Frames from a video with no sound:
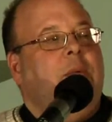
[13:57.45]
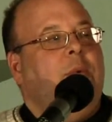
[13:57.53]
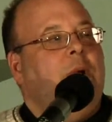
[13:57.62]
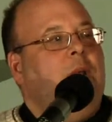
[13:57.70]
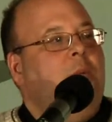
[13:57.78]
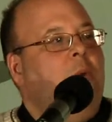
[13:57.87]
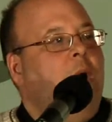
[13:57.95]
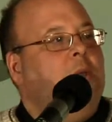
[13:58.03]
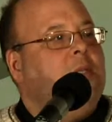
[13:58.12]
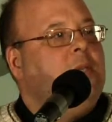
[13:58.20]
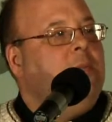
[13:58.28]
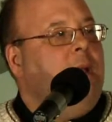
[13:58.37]
where he
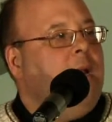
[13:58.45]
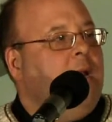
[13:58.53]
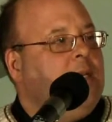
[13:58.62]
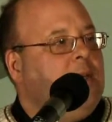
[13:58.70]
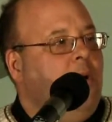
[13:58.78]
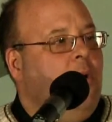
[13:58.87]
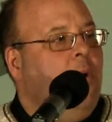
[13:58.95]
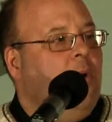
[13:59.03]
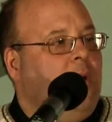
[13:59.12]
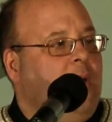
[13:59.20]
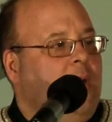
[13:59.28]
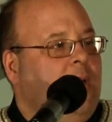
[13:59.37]
wants to make us
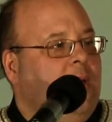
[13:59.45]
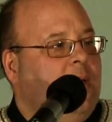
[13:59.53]
holy.